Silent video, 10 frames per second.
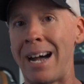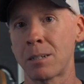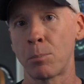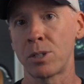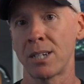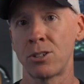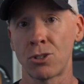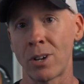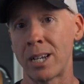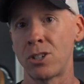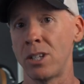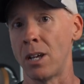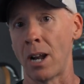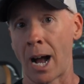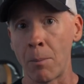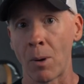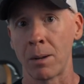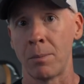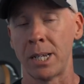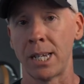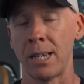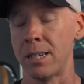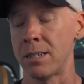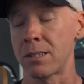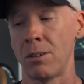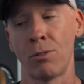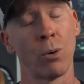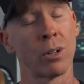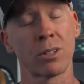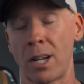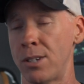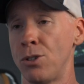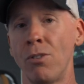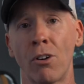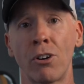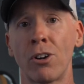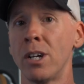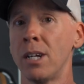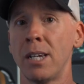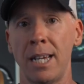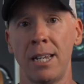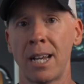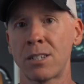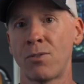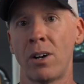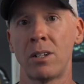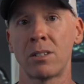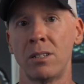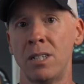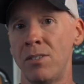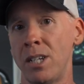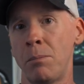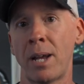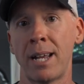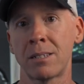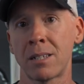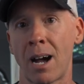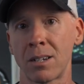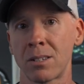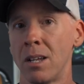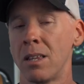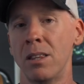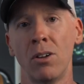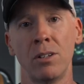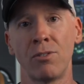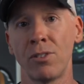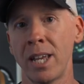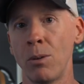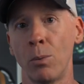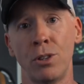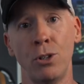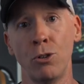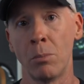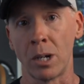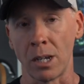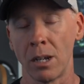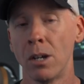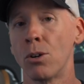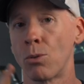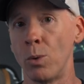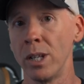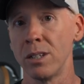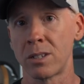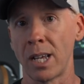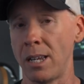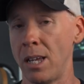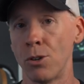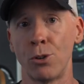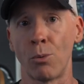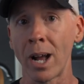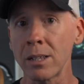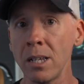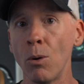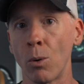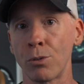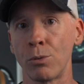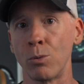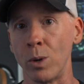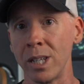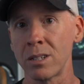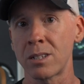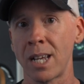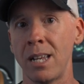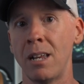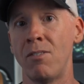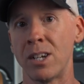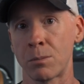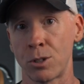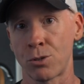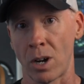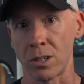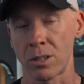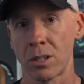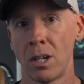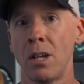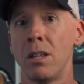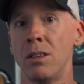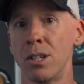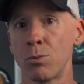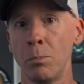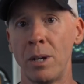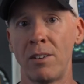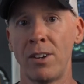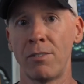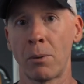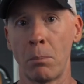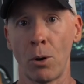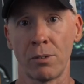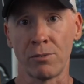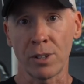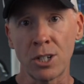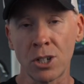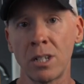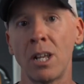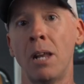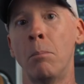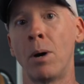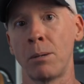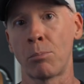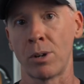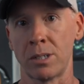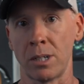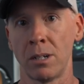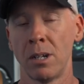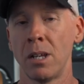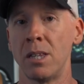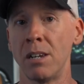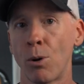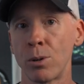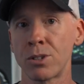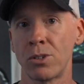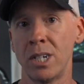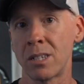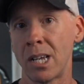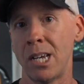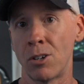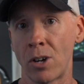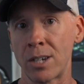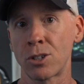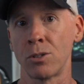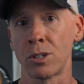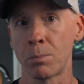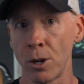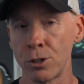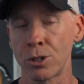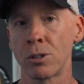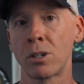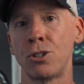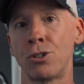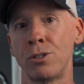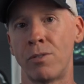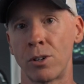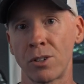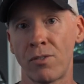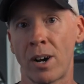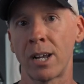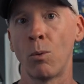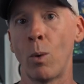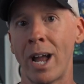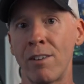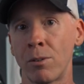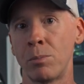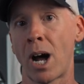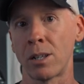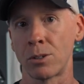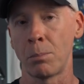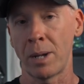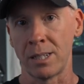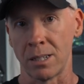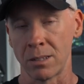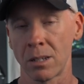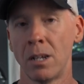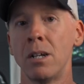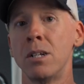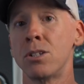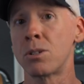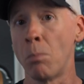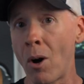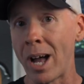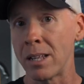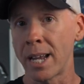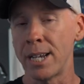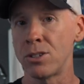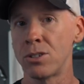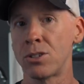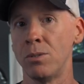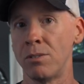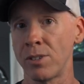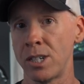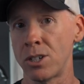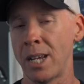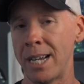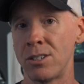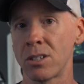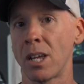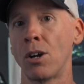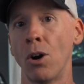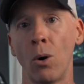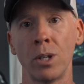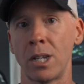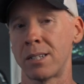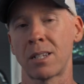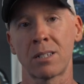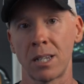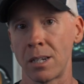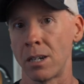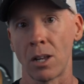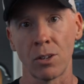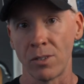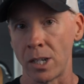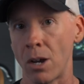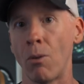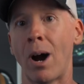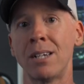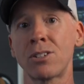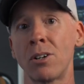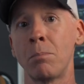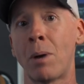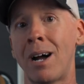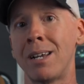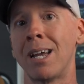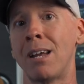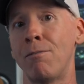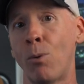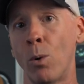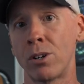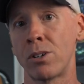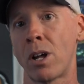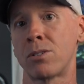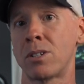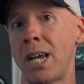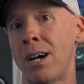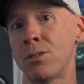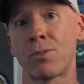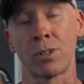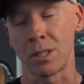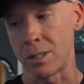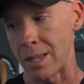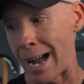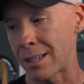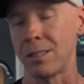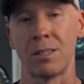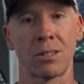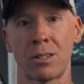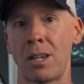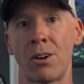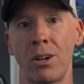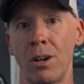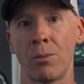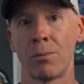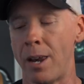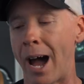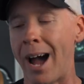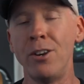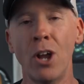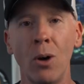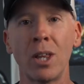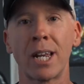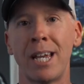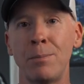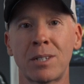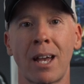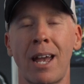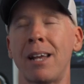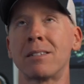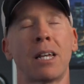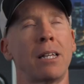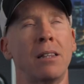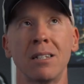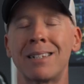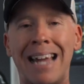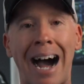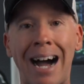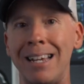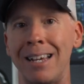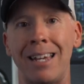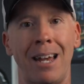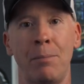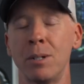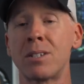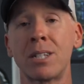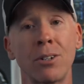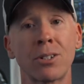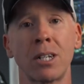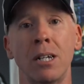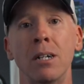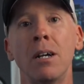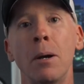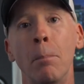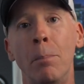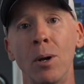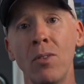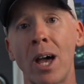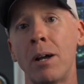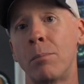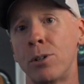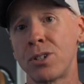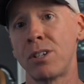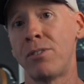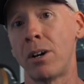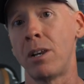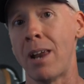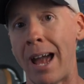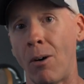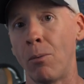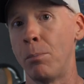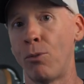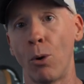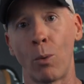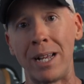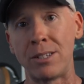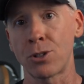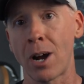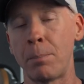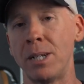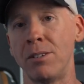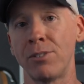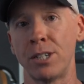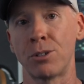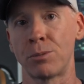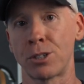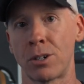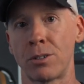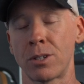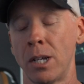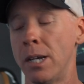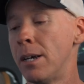asset protection strategy that I'm recommending is, of course, as you've heard, index funds and dividend-paying stocks. They'll inflate with new money. Real estate, either directly or through real estate investment trusts. This will benefit from both inflation and money printing. Then, of course, there is that international exposure because you're diversifying away from dollar dependence. Small allocations to inflation hedges like gold, and as I said in another video, I started buying at $400 an ounce for exactly this scenario. And I know that I keep saying it's like this guy again, but seriously, build that emergency fund now before rates drop and inflation returns.